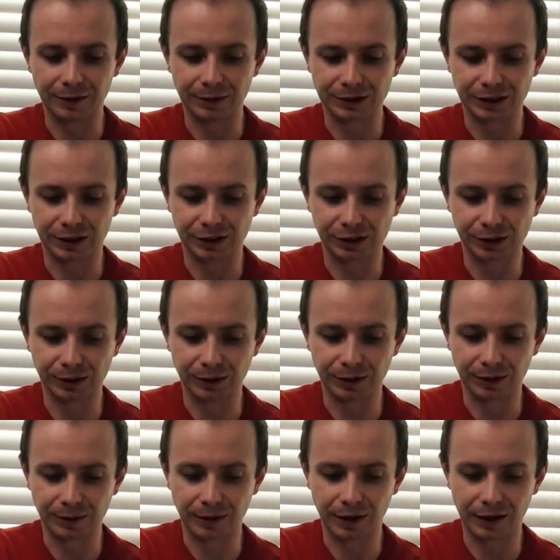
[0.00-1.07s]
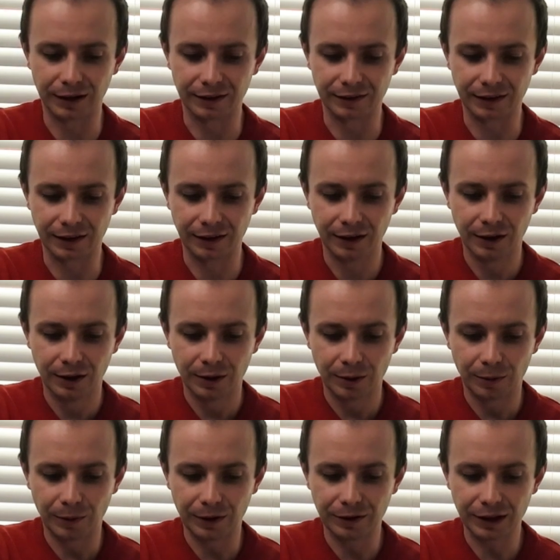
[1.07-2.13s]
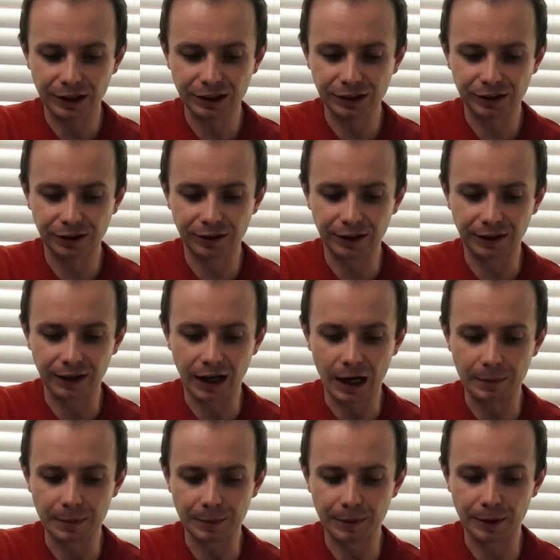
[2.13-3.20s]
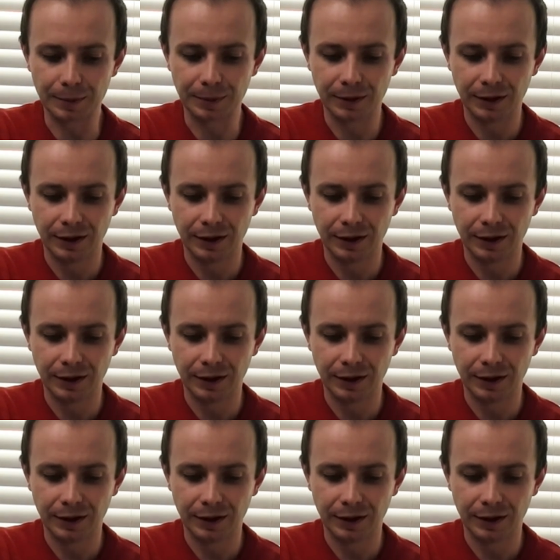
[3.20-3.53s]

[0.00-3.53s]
which I'll show you in a while, is that when you're actually turning the hop up,